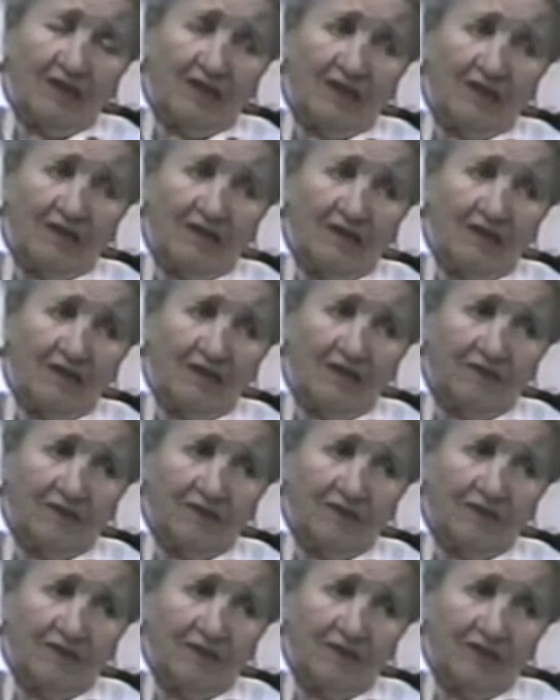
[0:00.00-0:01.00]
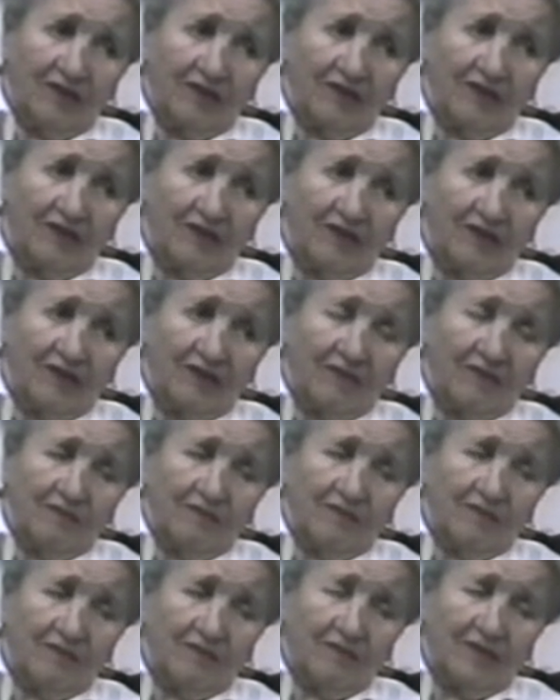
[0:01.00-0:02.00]
And uh,
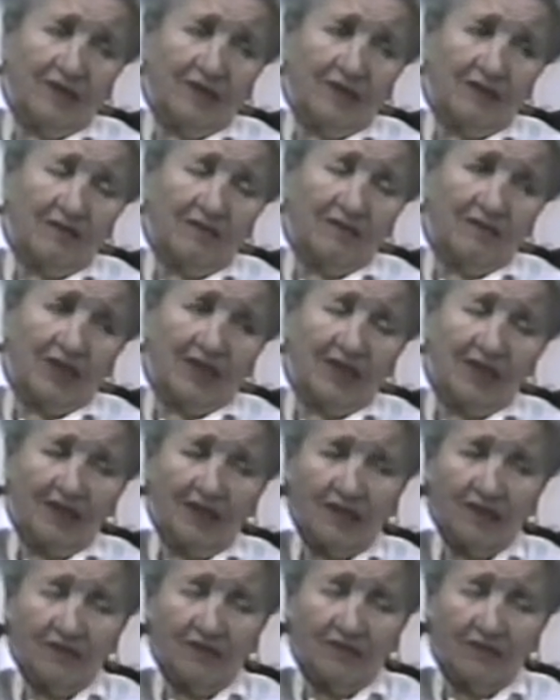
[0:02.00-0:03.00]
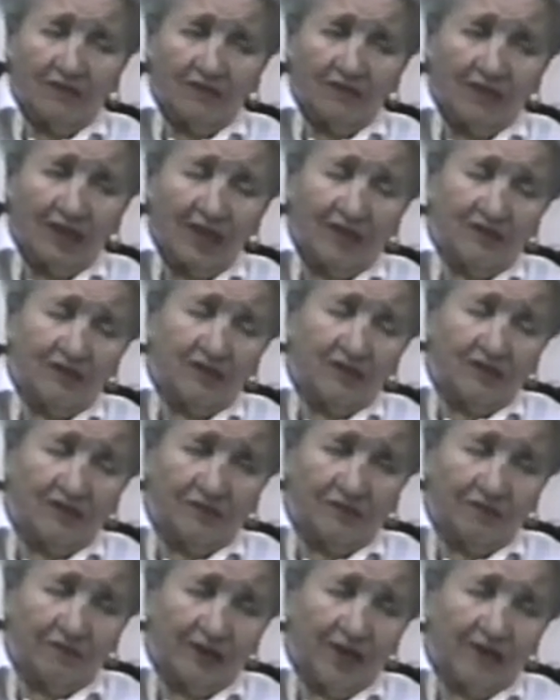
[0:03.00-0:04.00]
my, they had
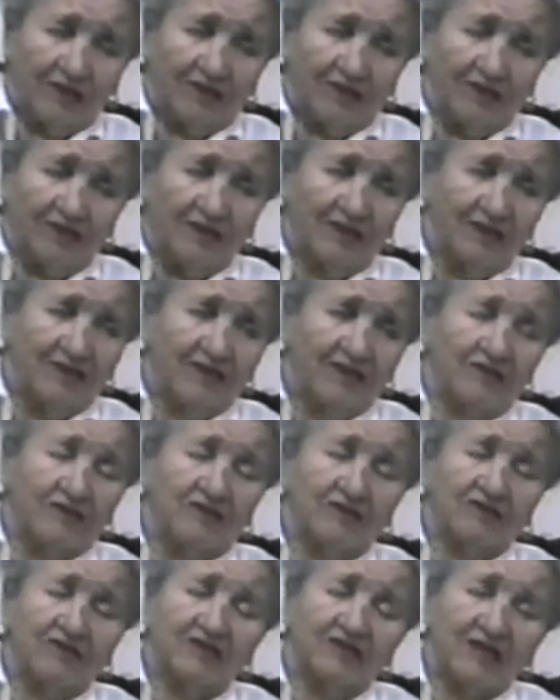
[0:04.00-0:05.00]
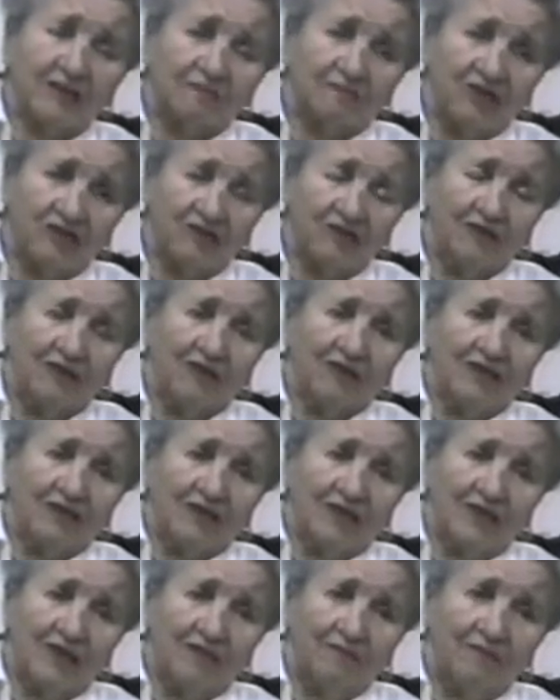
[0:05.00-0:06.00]
houses in Paris and a reception.
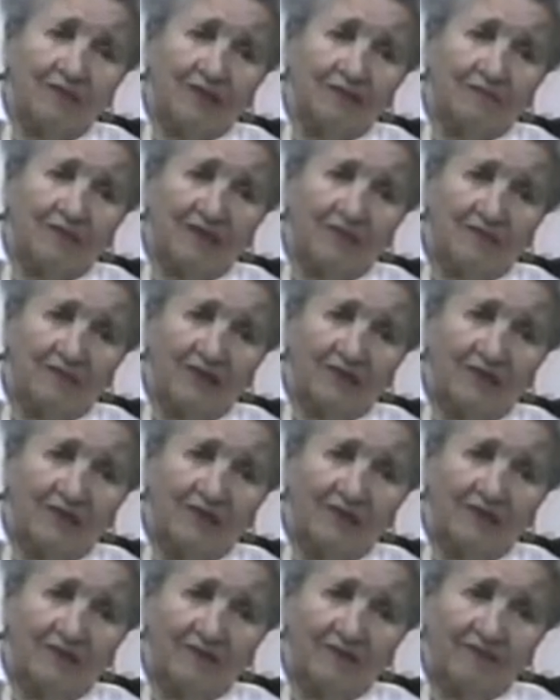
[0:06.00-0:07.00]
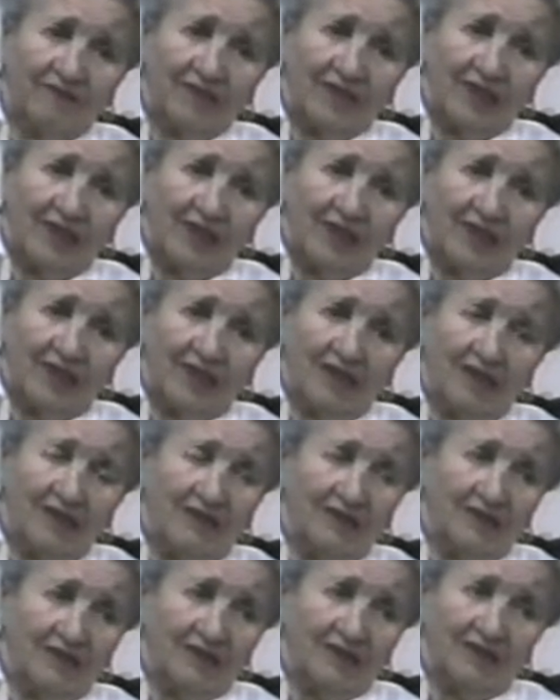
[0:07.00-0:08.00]
He met my mother
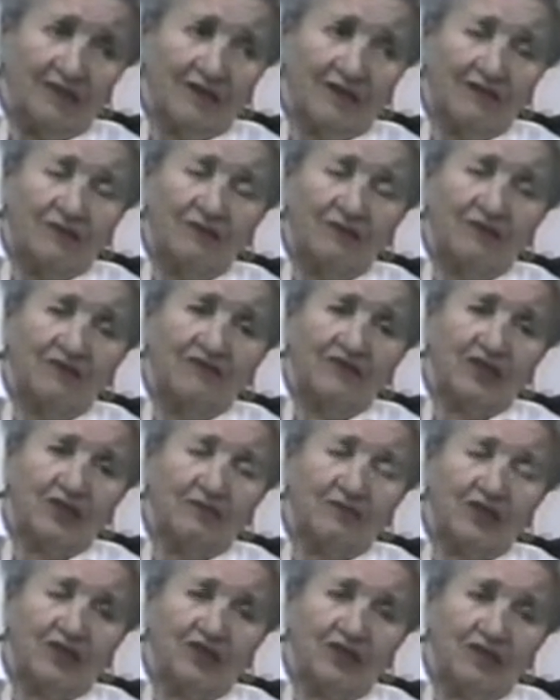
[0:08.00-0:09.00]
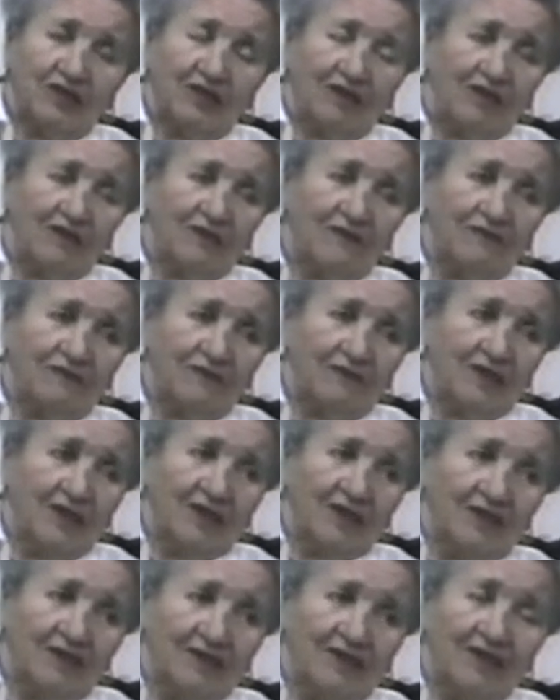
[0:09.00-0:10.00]
and he, they were very much in love
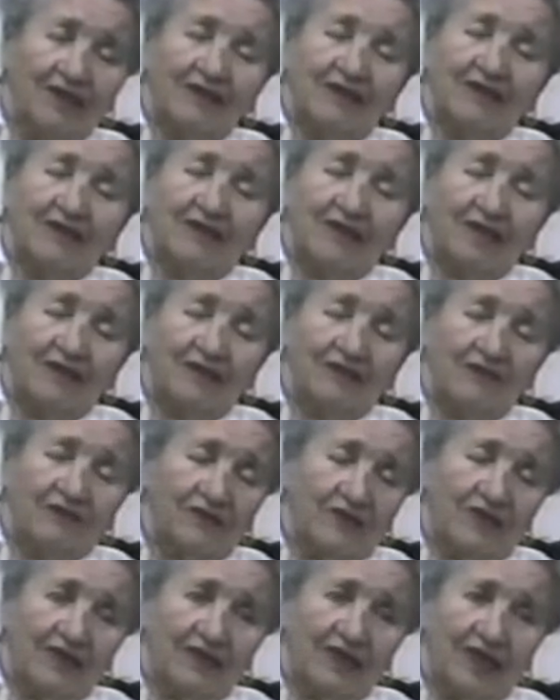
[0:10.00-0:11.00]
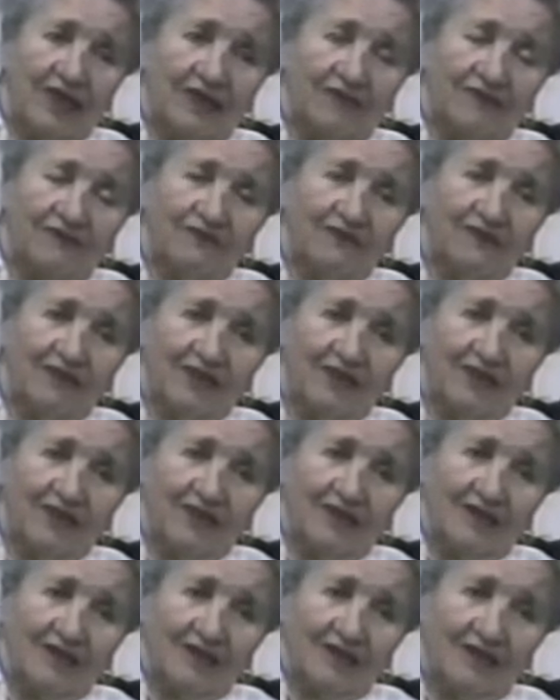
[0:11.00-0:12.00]
till the end of their life.
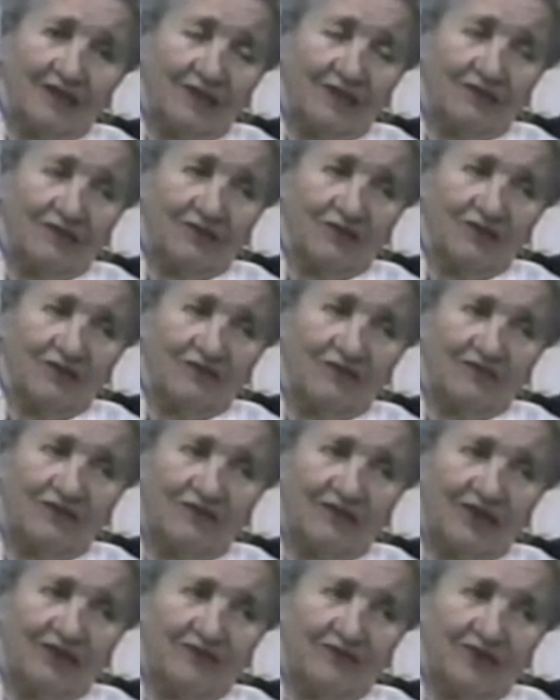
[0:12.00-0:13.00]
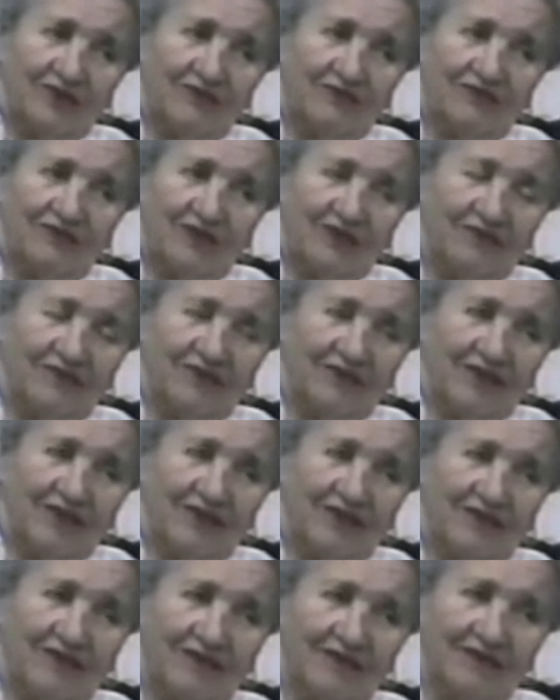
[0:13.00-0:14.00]
He was a very,
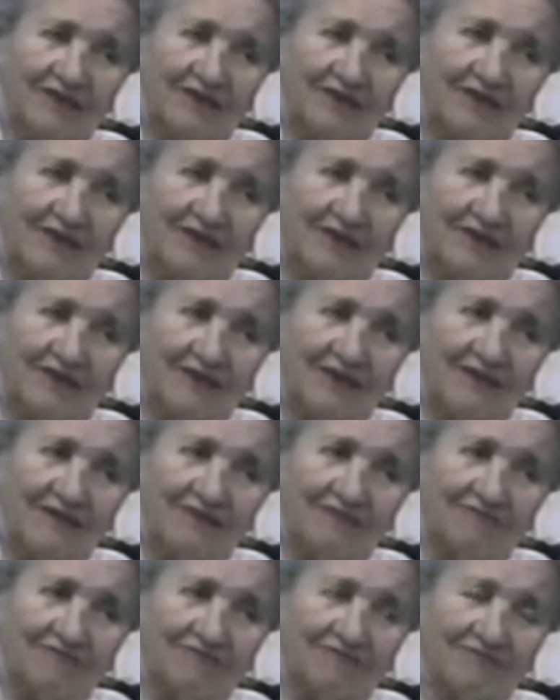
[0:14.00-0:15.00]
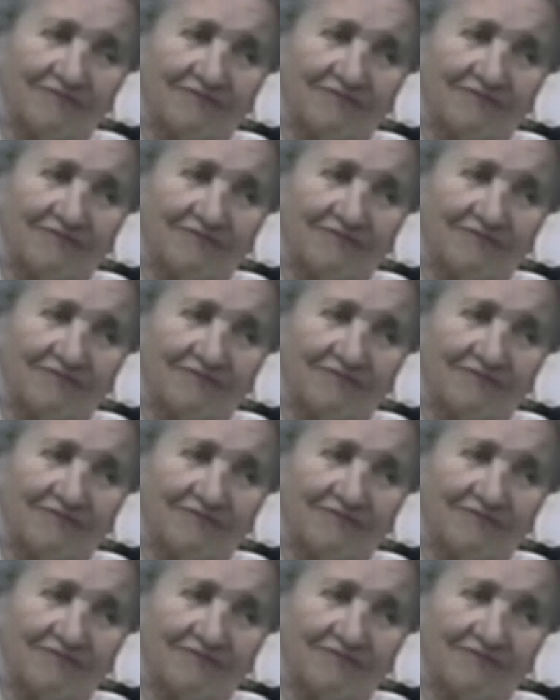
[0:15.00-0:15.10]
very, uh,